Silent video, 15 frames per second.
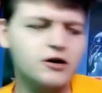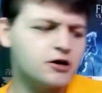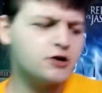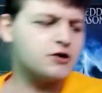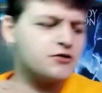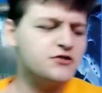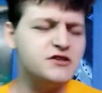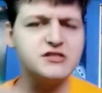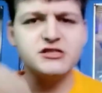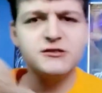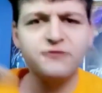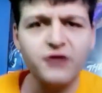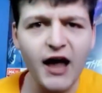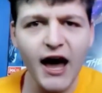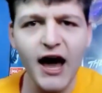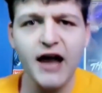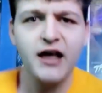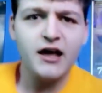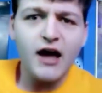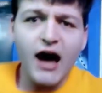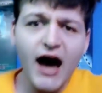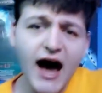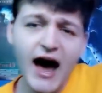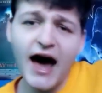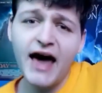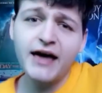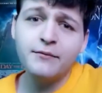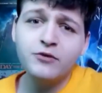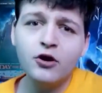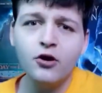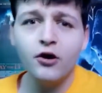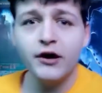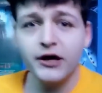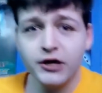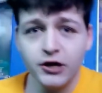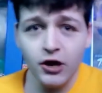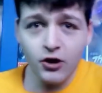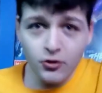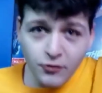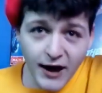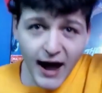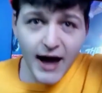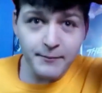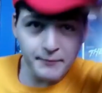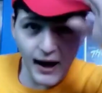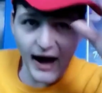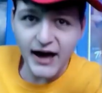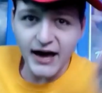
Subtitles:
earth is flat. I am going to go grab my